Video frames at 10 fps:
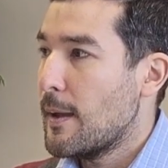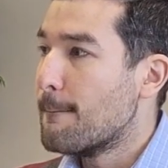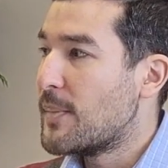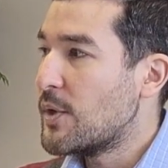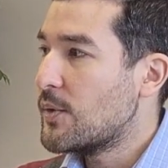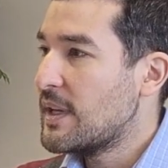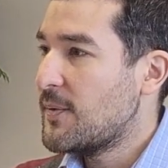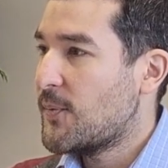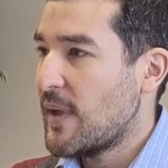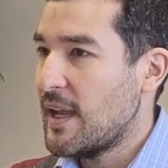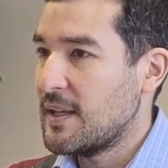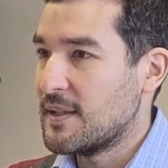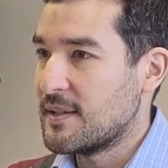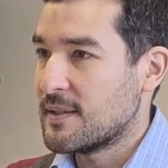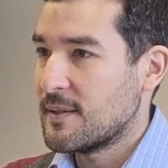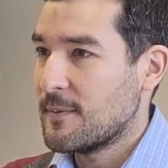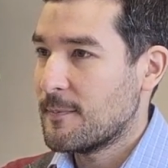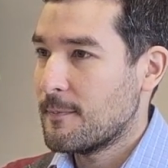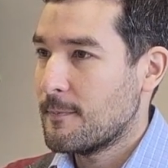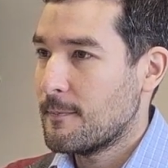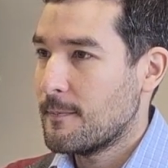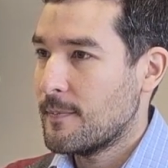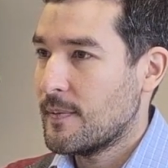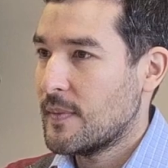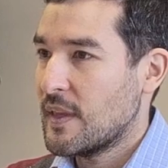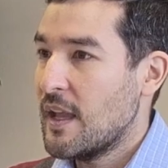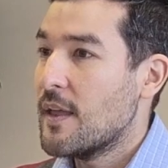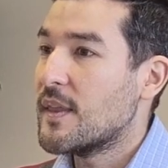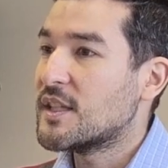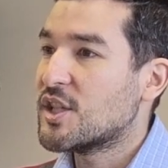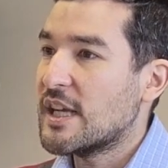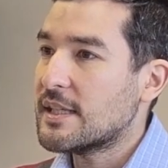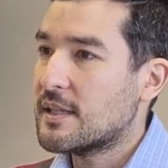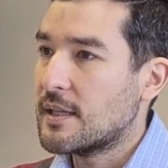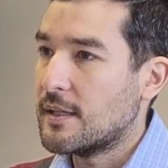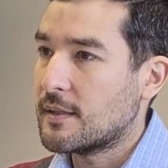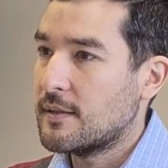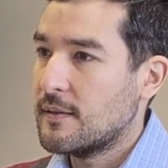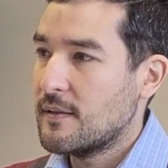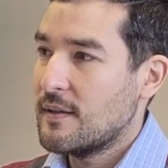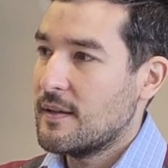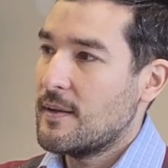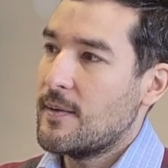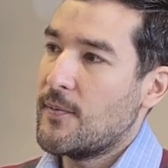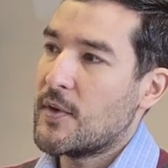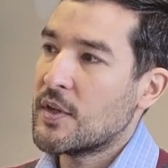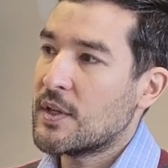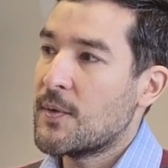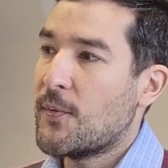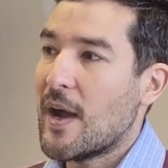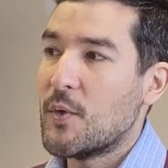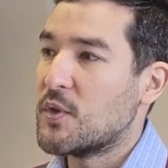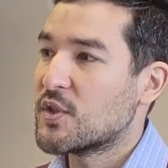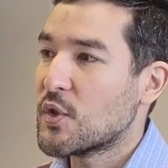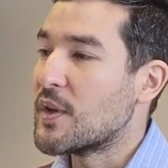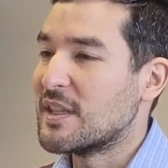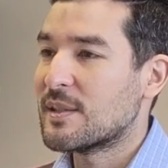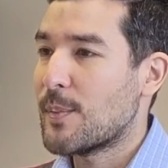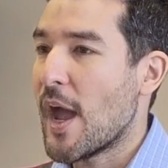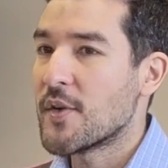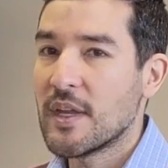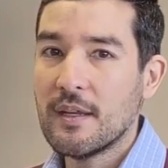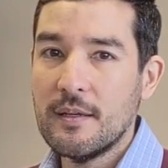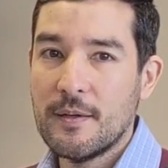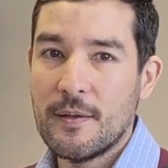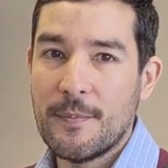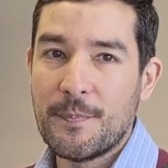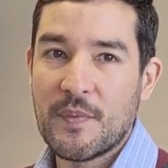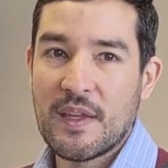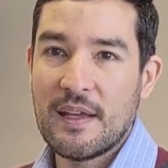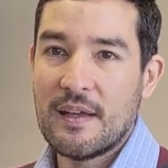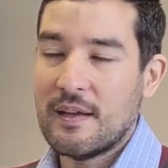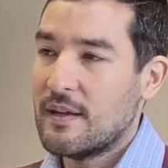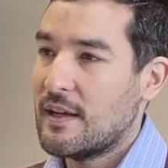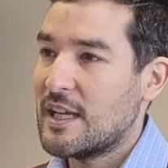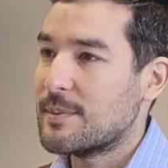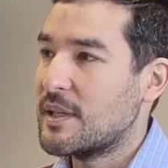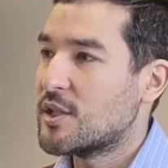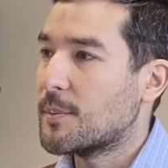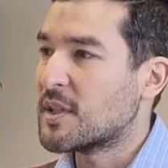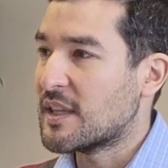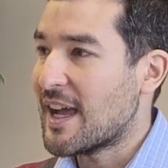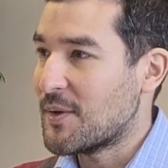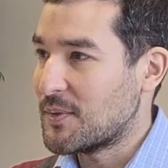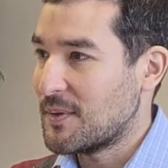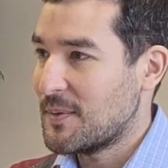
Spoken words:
Beauty fades. The chestnut Werther found so inspiring has been chopped down.